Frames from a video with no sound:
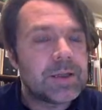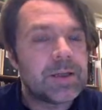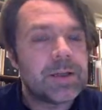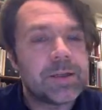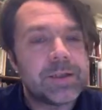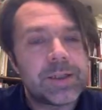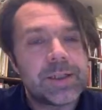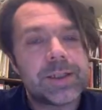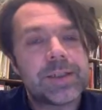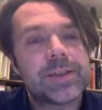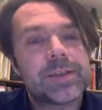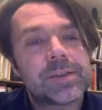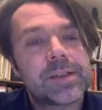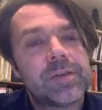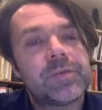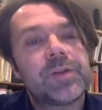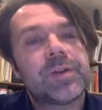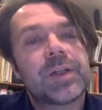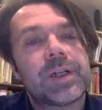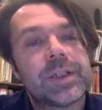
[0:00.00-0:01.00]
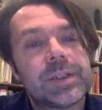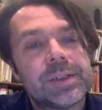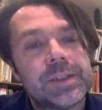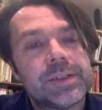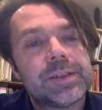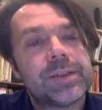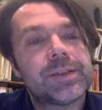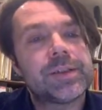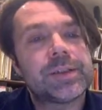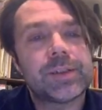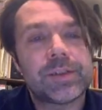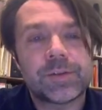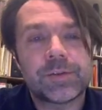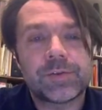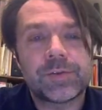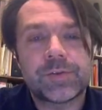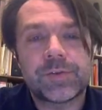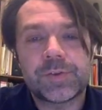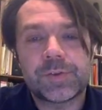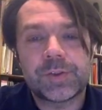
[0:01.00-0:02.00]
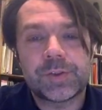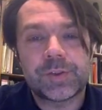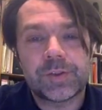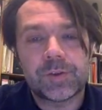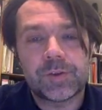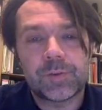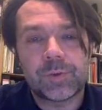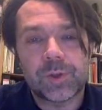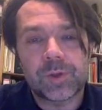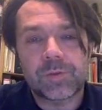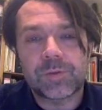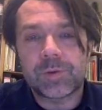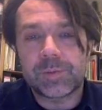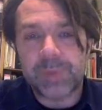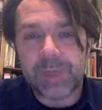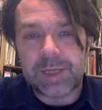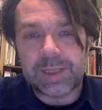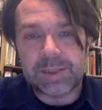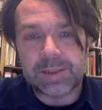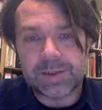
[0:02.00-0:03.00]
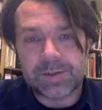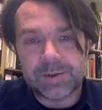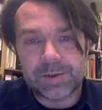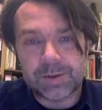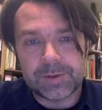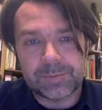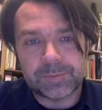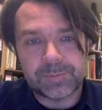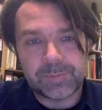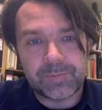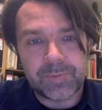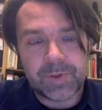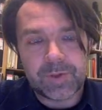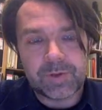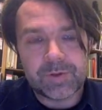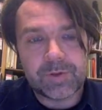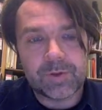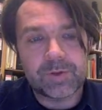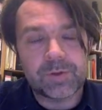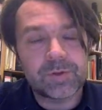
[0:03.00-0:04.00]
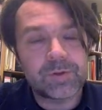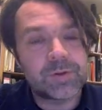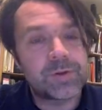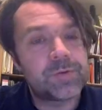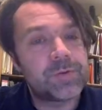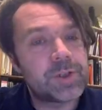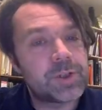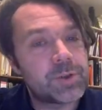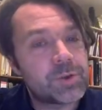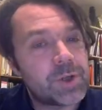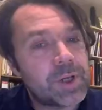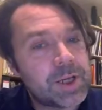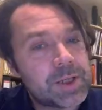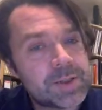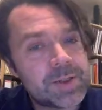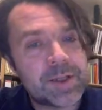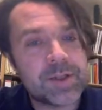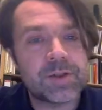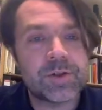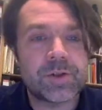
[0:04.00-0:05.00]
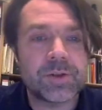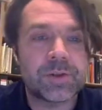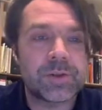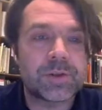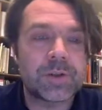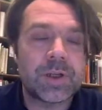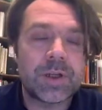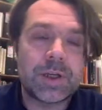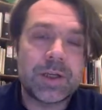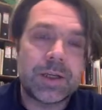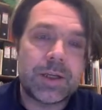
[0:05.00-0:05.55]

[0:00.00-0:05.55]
at least give you an idea of what remains then. So the visualization